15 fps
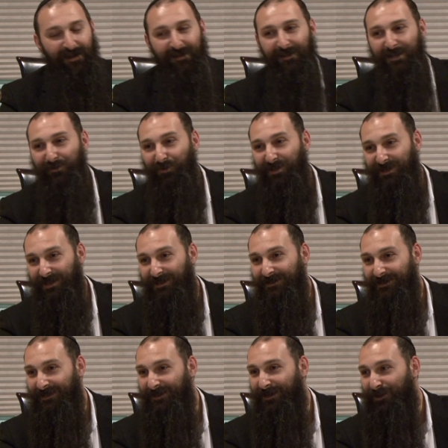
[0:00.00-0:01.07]
That's why it says
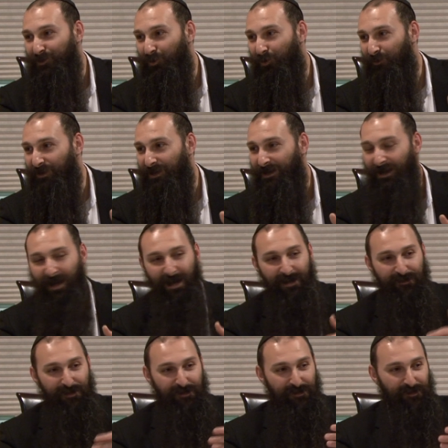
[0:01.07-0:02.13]
tzidkato merit la'ad,
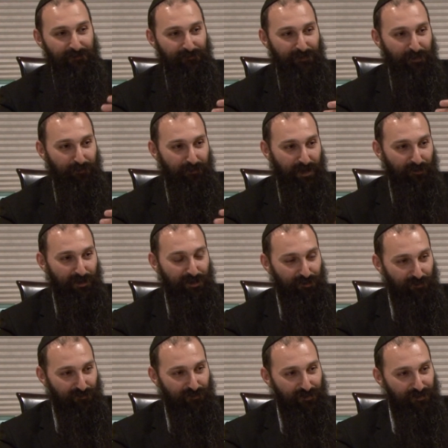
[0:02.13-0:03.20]
that the, the merit
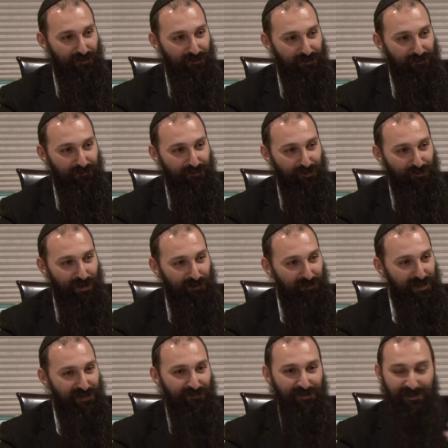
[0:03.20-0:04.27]
of the, the, the, great
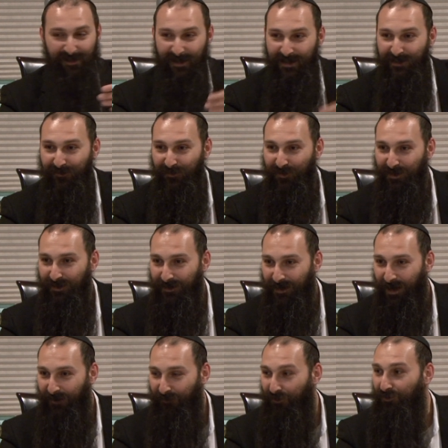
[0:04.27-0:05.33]
mitzvah stays for the
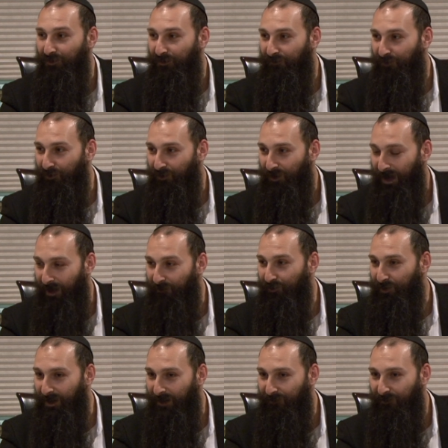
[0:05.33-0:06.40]
entire for forever
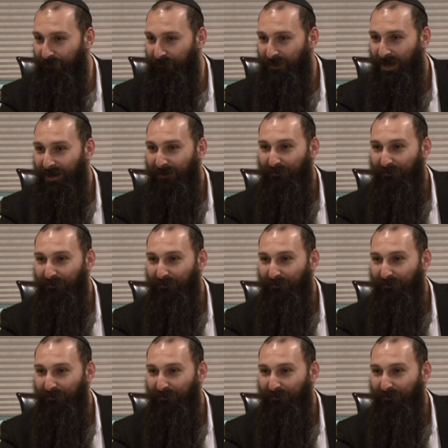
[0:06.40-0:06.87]
and ever.